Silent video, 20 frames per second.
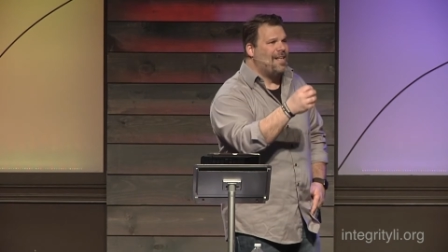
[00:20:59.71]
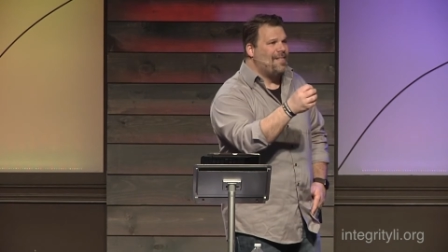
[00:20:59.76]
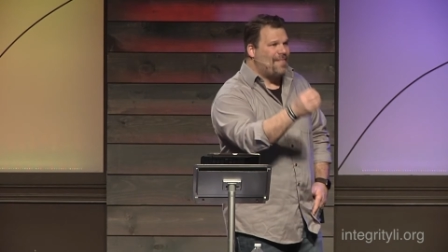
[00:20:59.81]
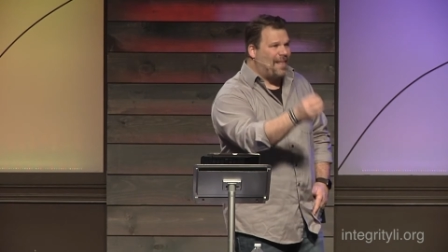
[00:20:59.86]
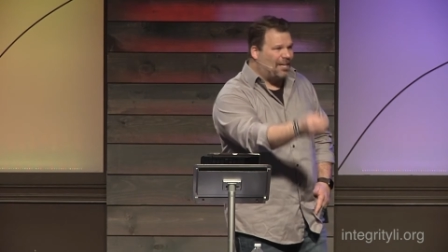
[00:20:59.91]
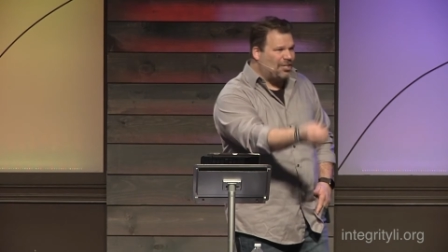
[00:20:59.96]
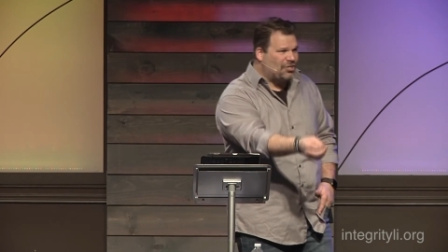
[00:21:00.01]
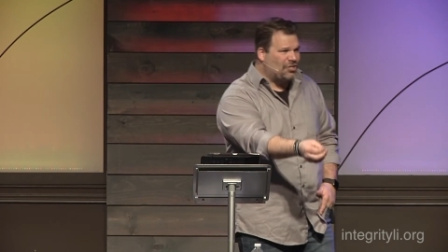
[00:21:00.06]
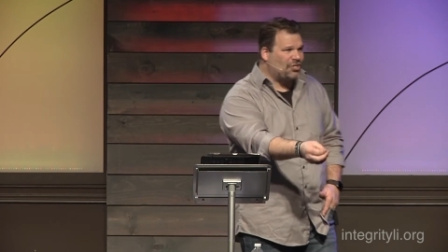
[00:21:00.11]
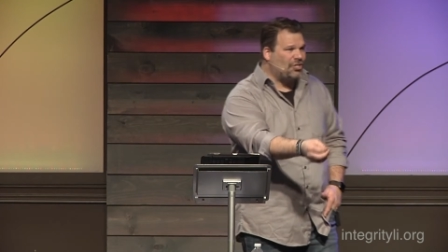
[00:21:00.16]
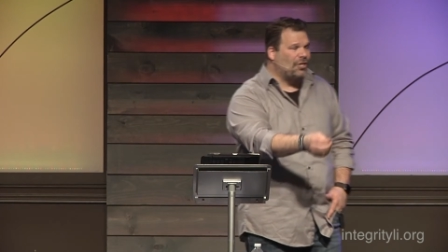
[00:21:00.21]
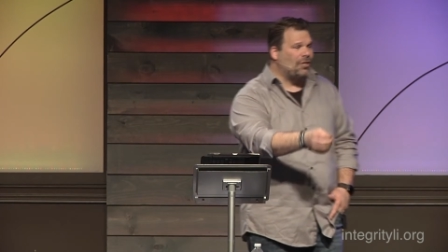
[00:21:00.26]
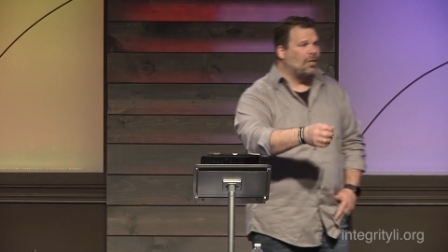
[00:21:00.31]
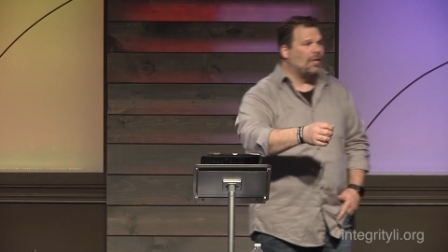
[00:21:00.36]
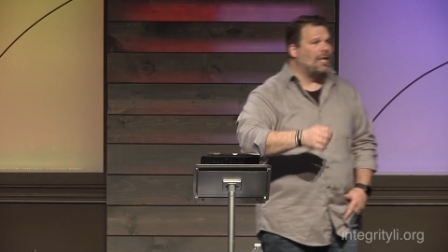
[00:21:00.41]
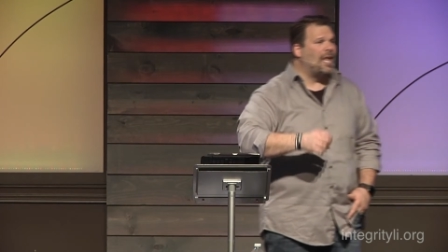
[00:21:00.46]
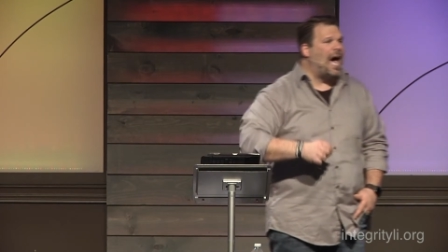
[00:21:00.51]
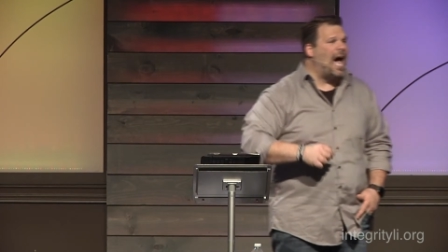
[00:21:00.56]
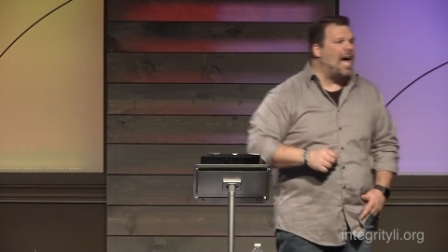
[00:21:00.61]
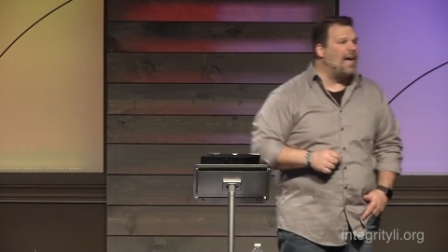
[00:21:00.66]
that is still
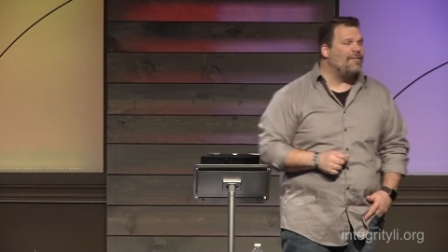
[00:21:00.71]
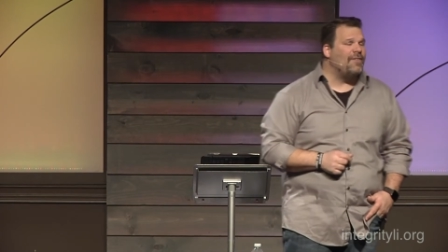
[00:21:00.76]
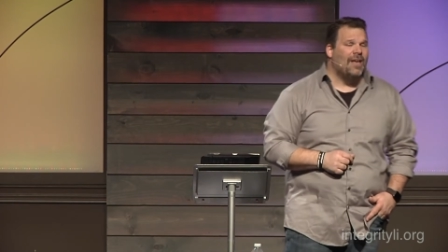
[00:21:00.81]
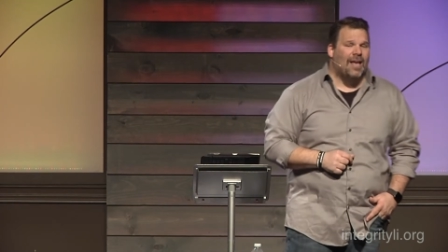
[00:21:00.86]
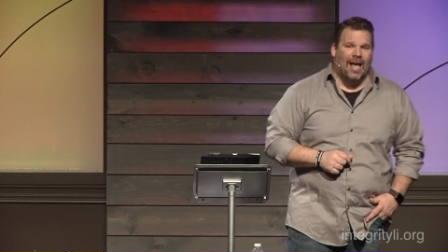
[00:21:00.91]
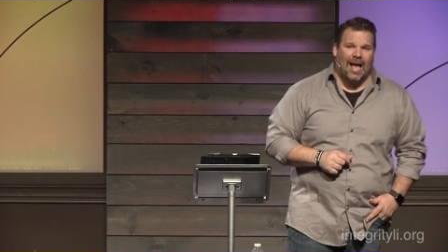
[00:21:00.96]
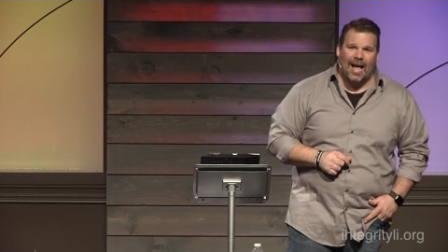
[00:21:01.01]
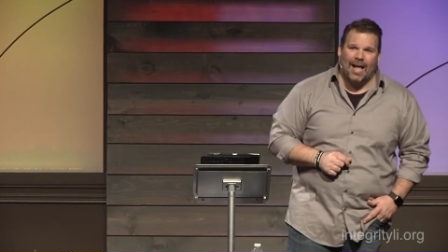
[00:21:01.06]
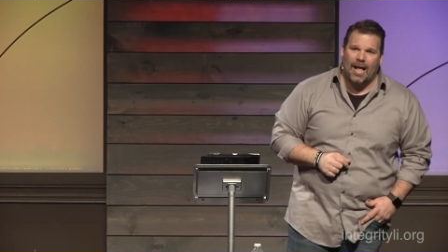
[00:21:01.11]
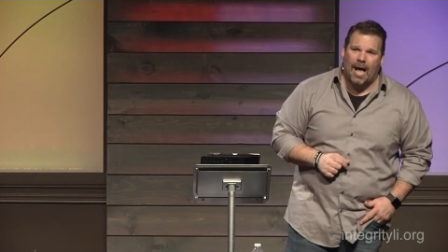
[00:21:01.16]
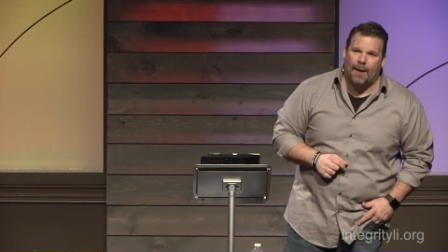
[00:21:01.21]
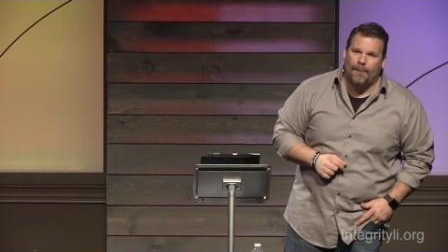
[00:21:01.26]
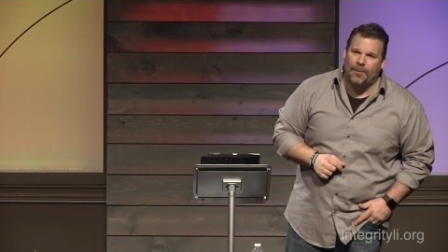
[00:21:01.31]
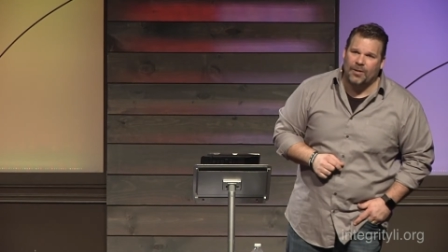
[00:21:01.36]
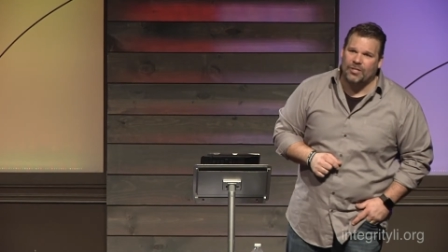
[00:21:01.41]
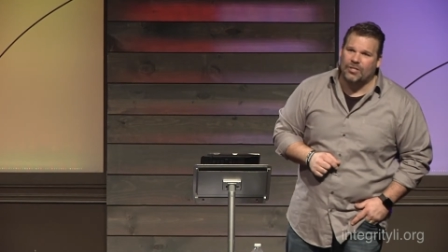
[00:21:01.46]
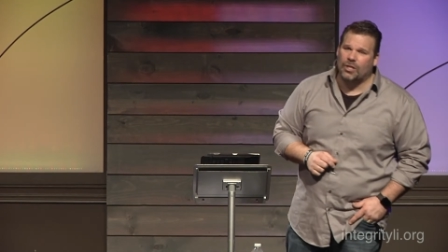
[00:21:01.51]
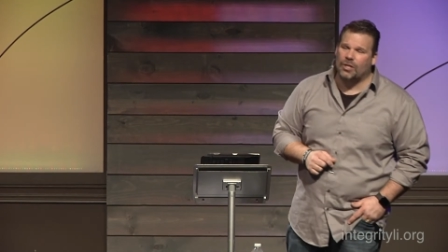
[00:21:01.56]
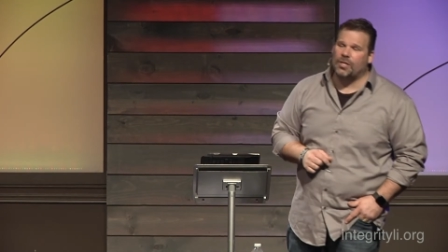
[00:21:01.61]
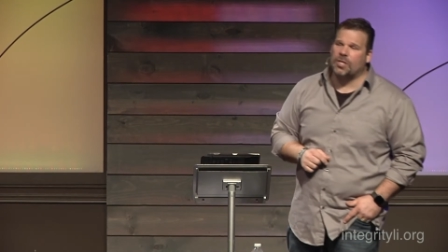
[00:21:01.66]
alive up
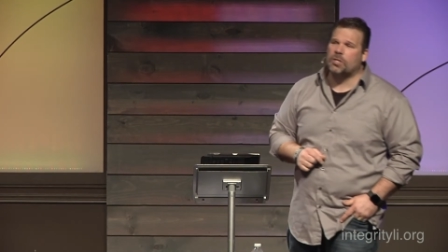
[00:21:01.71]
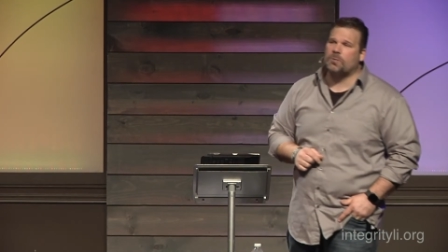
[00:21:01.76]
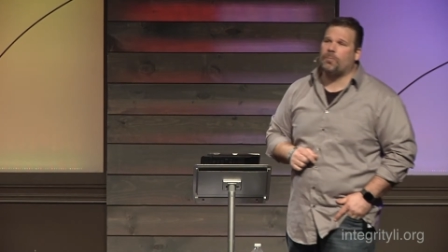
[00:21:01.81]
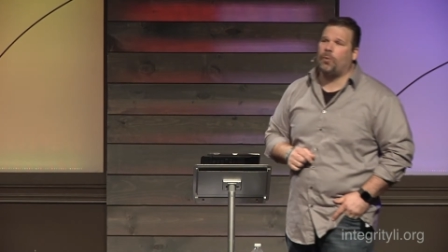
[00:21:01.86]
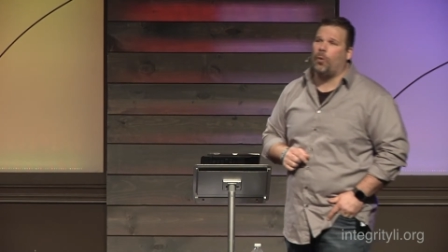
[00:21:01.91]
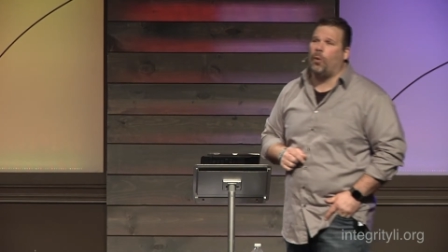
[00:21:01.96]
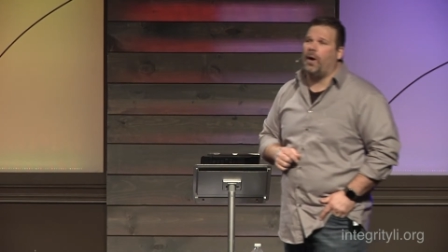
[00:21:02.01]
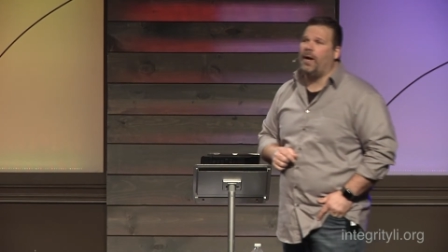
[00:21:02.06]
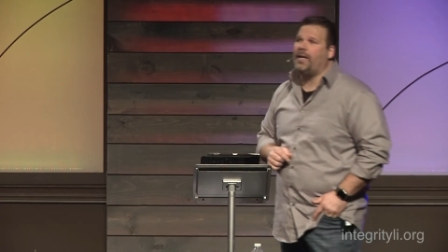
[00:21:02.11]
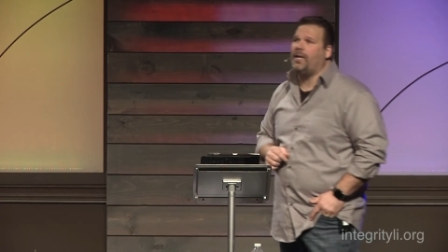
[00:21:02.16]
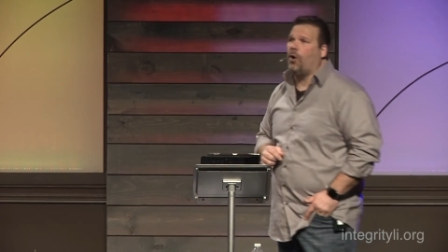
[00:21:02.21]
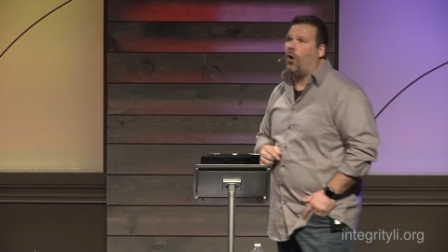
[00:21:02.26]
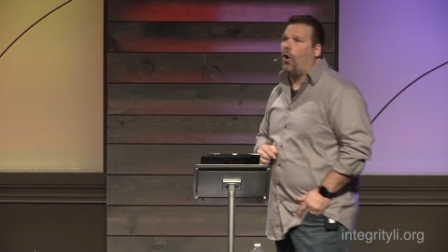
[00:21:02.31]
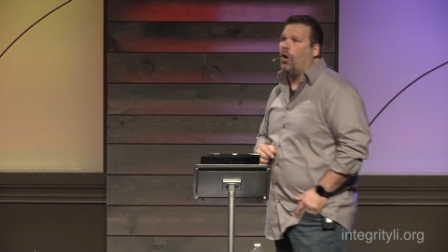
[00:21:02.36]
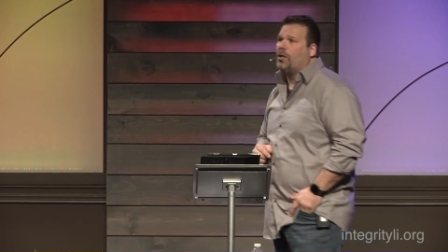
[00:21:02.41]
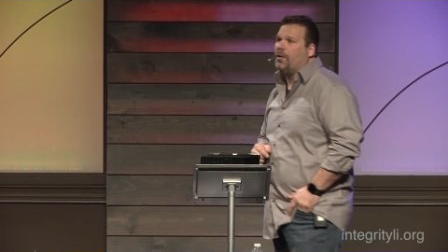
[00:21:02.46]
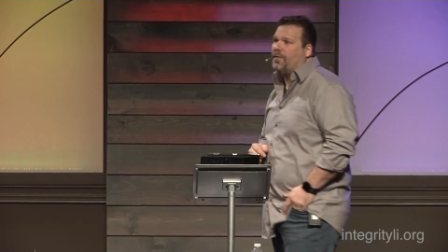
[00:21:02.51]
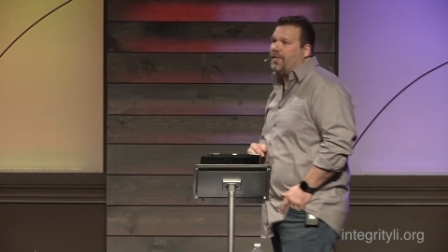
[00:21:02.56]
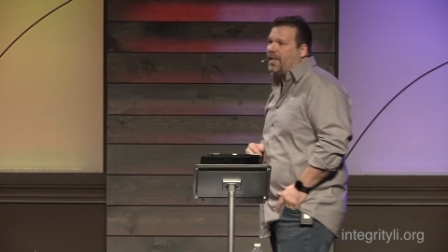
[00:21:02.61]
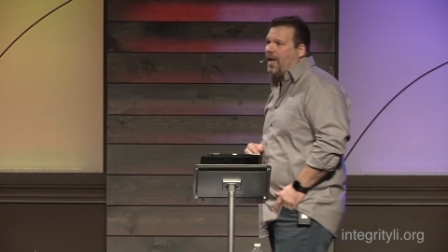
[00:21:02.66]
until this point.
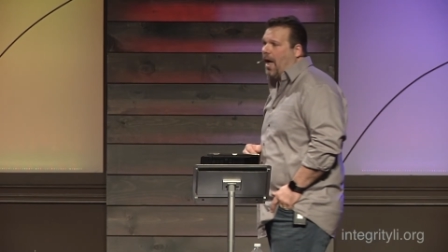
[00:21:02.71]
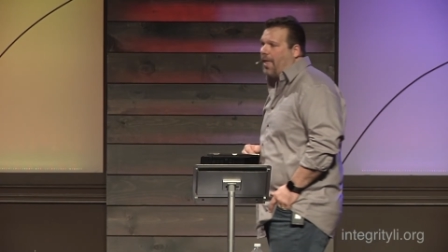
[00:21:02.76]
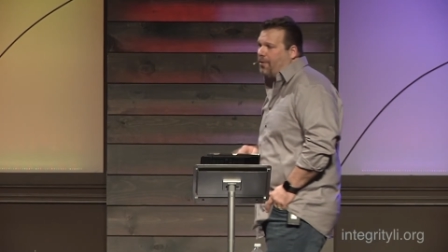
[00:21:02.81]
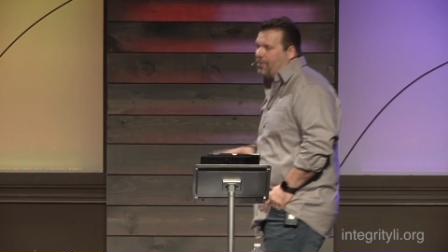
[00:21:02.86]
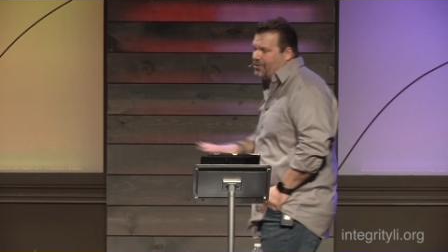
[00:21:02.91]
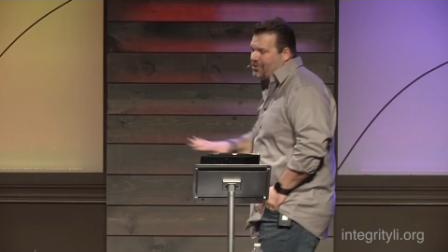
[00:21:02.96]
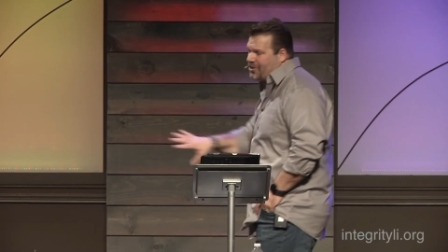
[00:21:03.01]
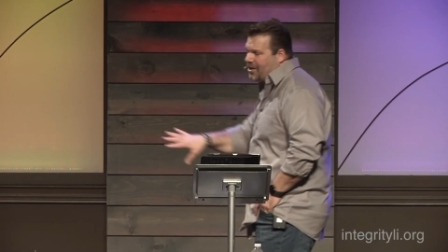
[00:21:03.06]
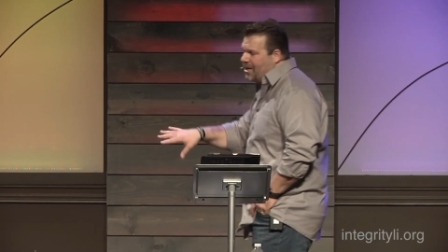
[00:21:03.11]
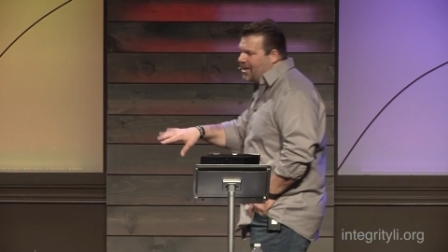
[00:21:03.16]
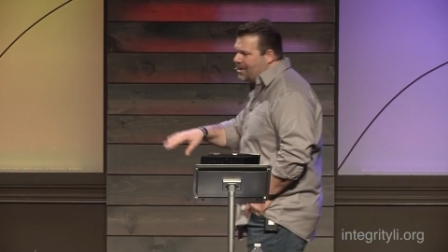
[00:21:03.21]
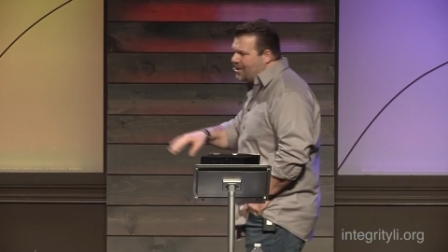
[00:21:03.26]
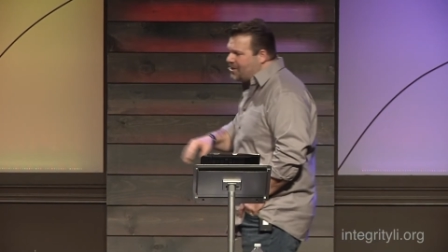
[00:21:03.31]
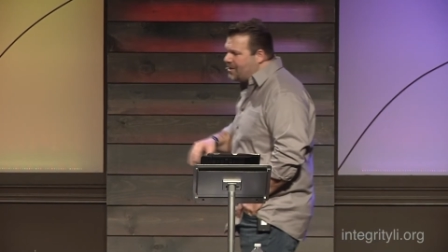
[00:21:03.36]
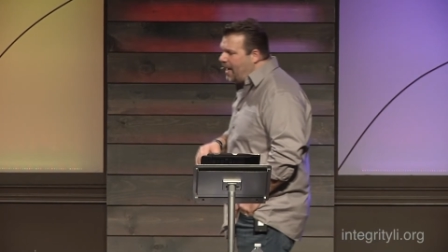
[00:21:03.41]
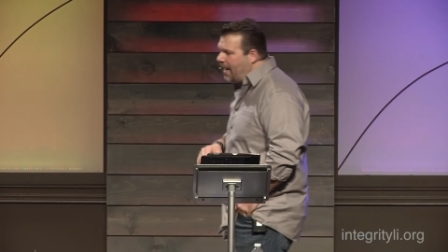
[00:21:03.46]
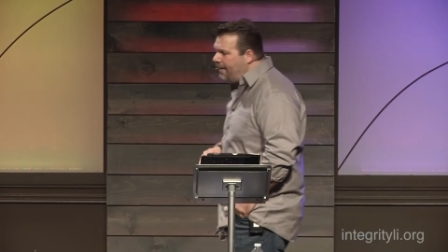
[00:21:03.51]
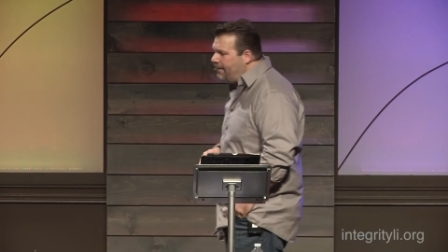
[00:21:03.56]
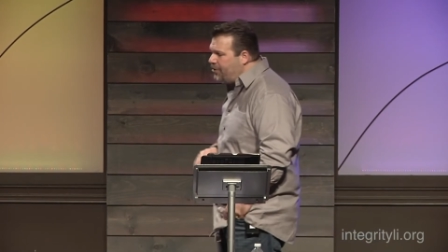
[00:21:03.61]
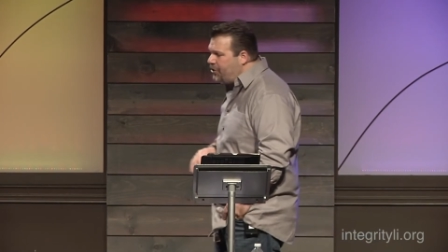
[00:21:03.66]
All of the others,
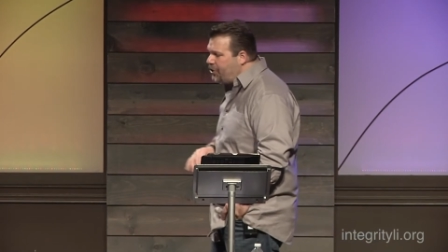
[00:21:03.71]
save